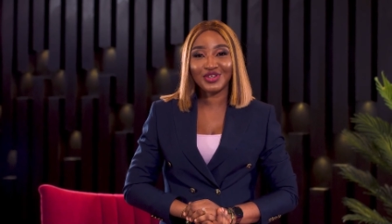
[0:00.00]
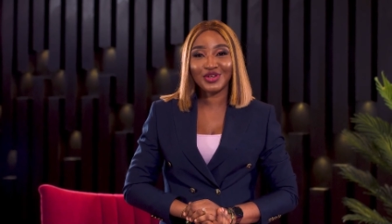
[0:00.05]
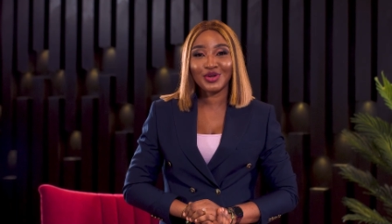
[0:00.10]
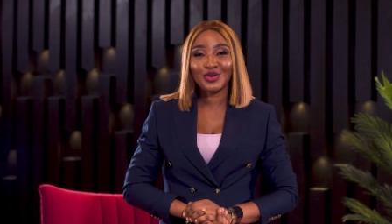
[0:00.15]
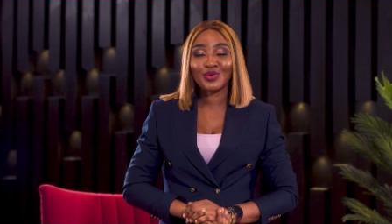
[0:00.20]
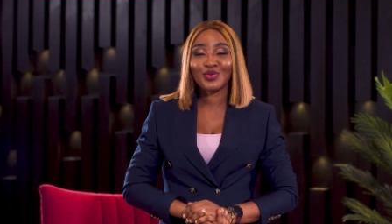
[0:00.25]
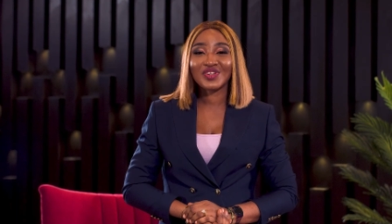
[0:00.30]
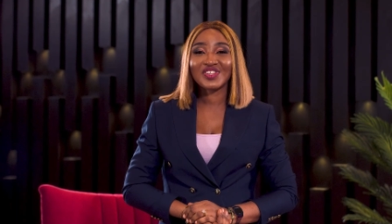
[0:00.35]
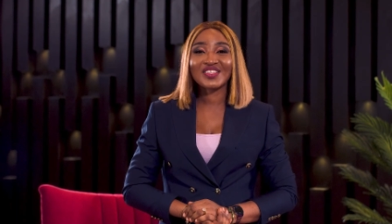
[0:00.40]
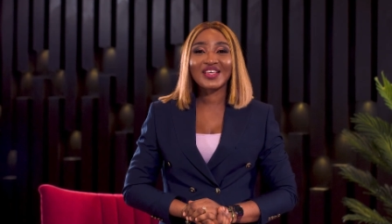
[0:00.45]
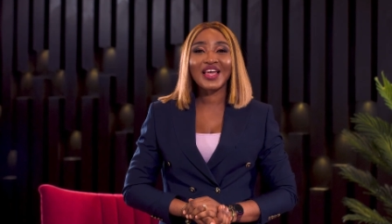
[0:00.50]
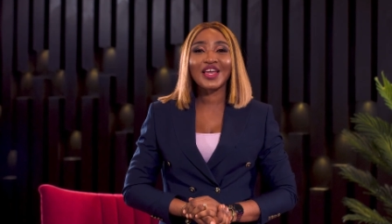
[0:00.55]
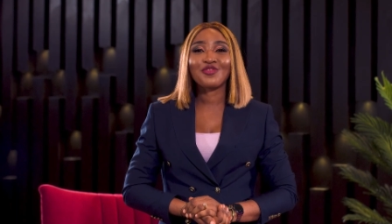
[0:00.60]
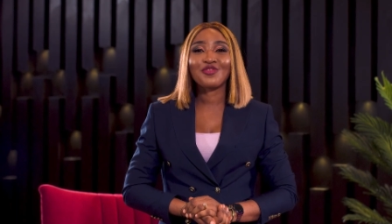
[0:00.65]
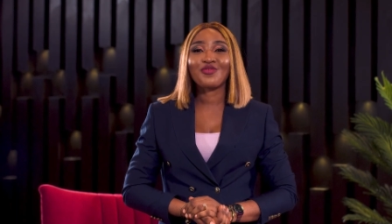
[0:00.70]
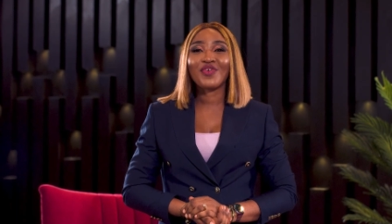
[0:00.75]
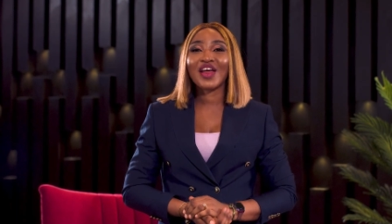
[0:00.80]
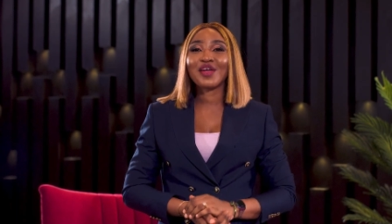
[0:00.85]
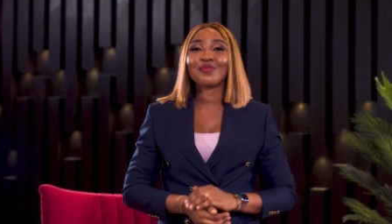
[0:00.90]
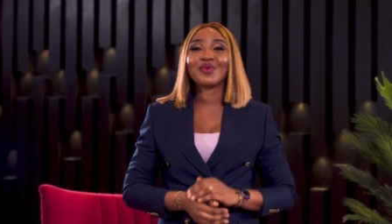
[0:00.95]
we say a
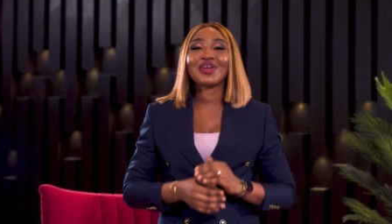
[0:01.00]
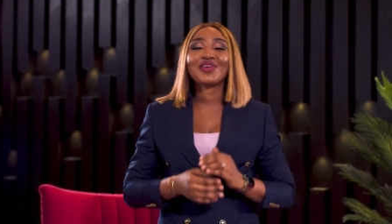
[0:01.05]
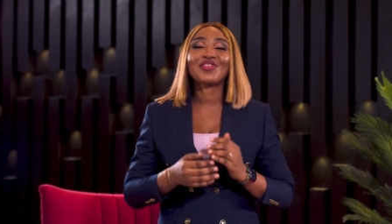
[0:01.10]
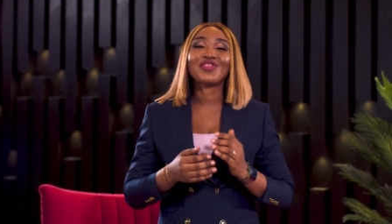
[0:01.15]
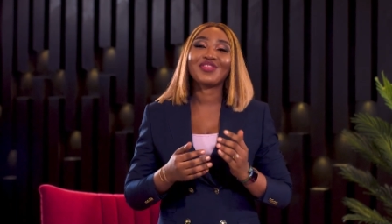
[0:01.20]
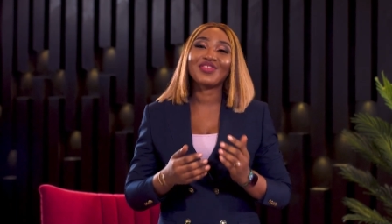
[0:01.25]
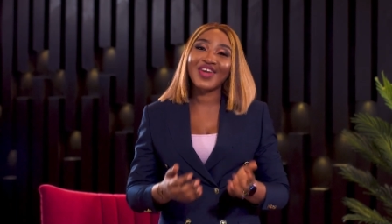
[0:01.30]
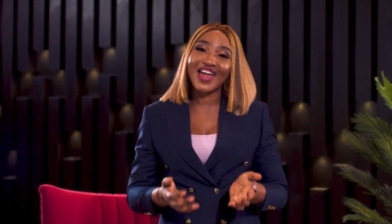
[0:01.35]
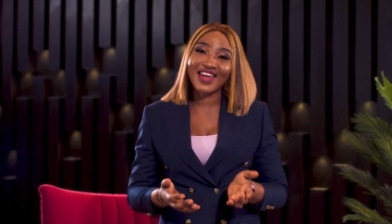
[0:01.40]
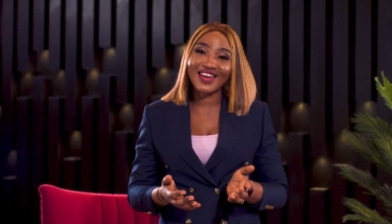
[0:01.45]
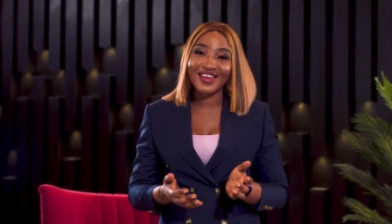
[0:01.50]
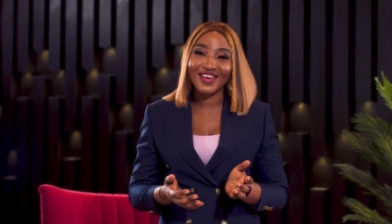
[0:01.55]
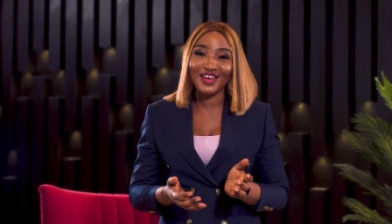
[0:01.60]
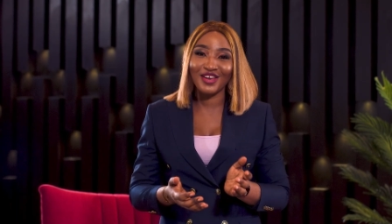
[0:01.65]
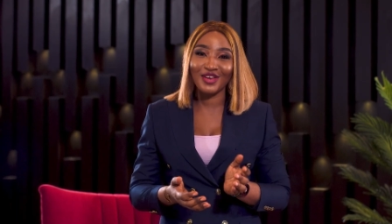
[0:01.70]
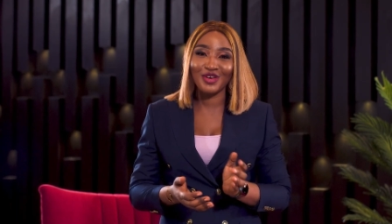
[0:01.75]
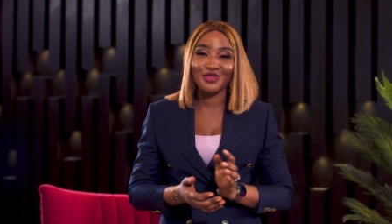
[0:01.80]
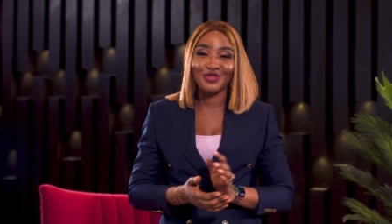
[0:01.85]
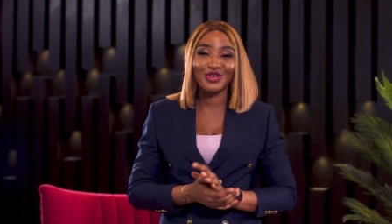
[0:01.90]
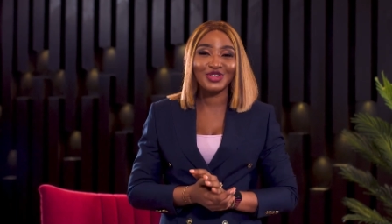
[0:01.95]
very big thank you
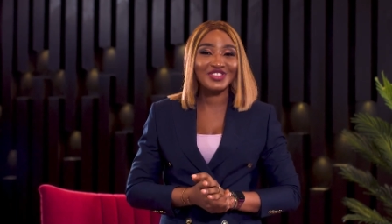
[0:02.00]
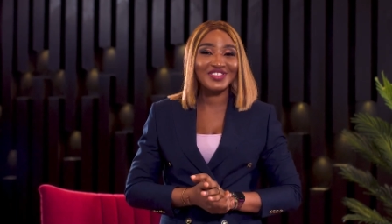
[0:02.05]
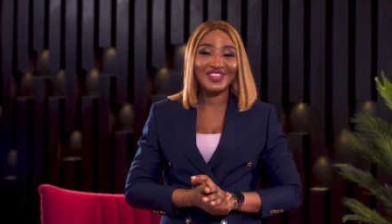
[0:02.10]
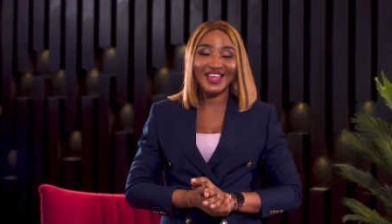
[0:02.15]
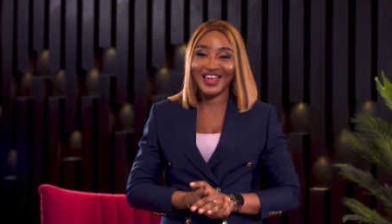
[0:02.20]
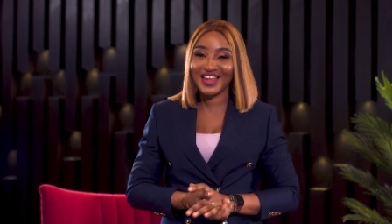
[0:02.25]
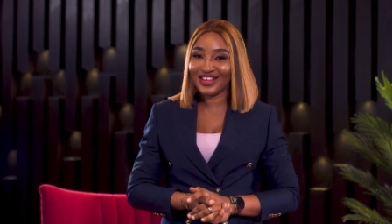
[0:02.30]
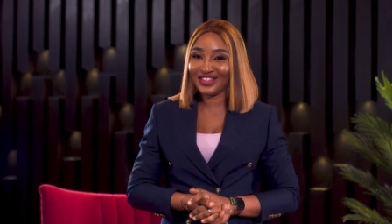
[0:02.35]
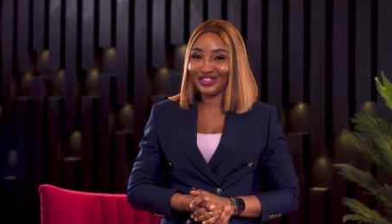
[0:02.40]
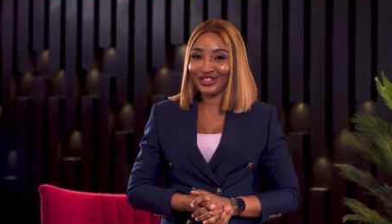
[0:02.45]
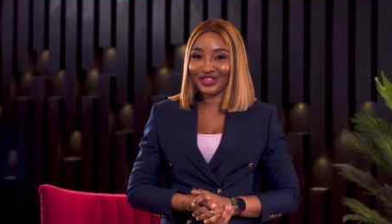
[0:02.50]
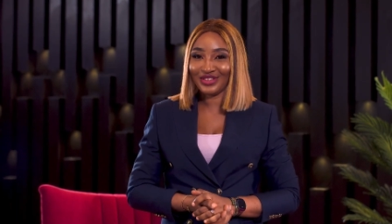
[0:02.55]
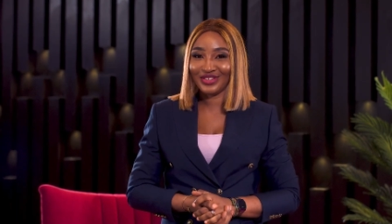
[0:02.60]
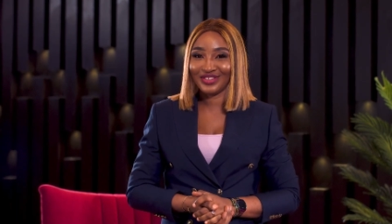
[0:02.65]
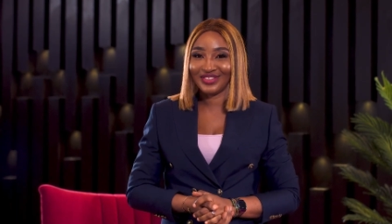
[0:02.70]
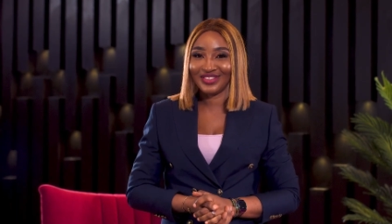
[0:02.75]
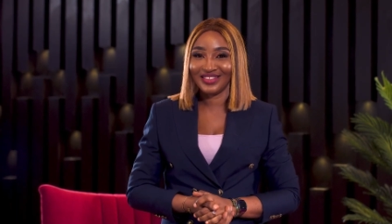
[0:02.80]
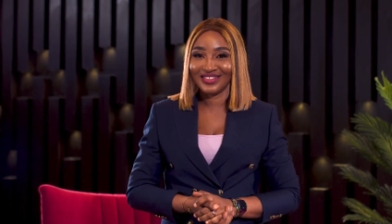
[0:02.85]
for staying tuned.